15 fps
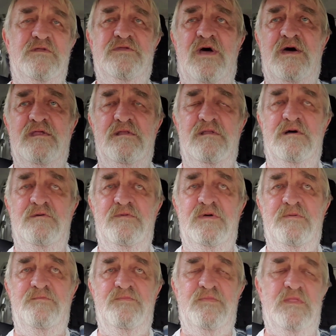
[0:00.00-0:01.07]
the title of
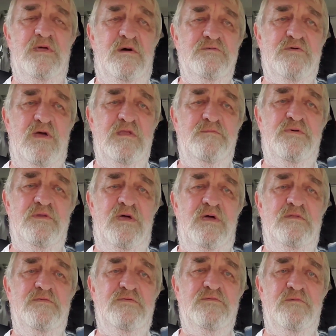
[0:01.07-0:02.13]
it. I'll try to put an
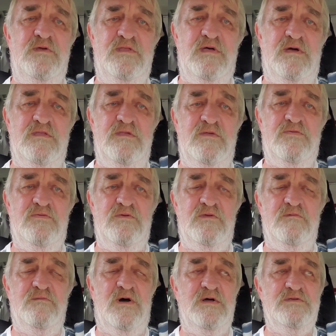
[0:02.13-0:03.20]
end screen on this so you
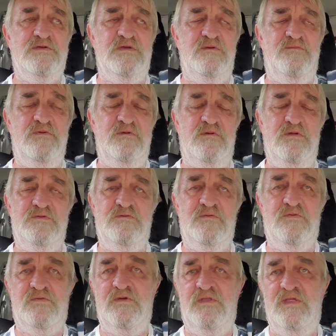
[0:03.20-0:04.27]
can watch it if you're
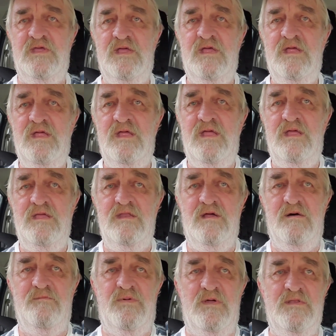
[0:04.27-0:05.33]
interested.
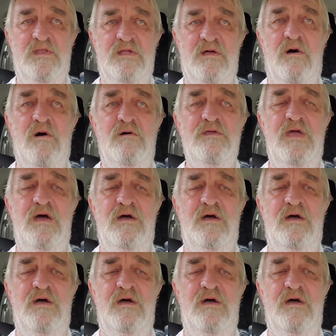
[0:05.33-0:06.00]
But, oh